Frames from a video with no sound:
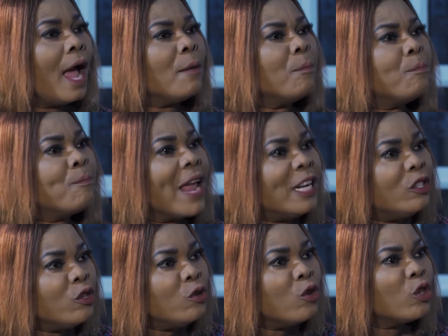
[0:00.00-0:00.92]
I
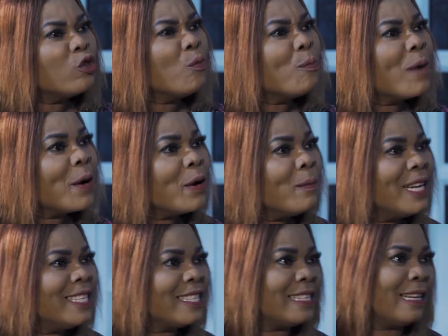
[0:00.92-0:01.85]
begged you not to marry
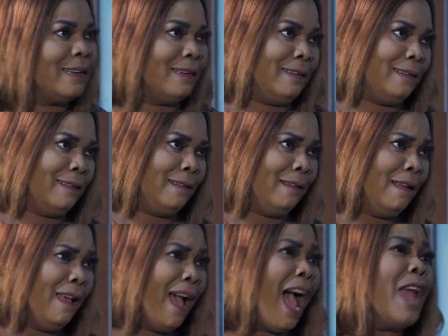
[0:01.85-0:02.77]
my son.
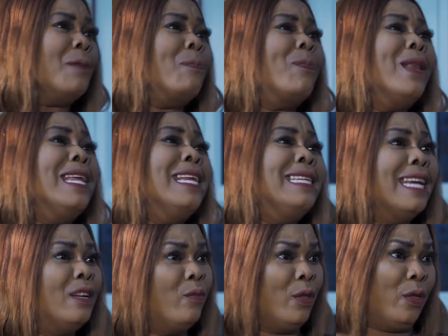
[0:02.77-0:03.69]
I
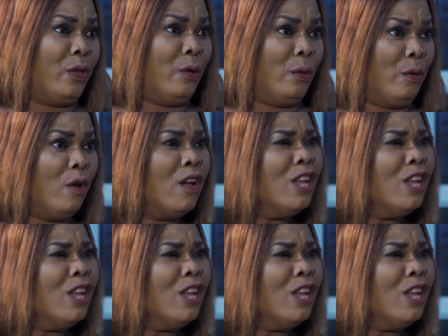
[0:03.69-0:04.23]
pleaded with you.